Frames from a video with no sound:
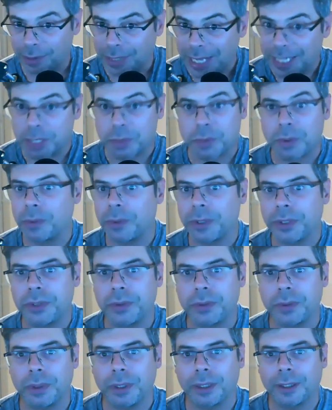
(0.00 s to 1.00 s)
That's what we're
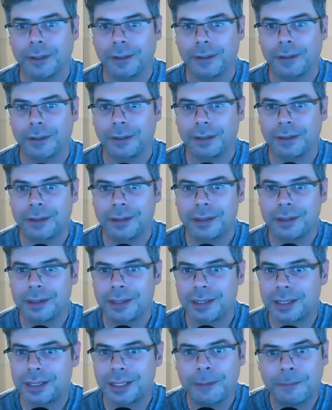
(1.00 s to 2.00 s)
doing.
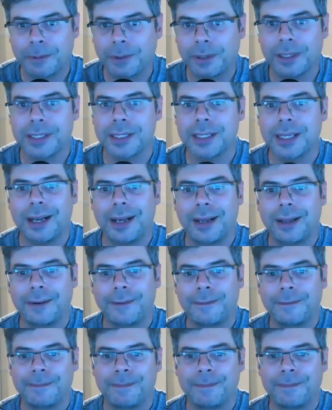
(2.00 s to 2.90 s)
Simple as that.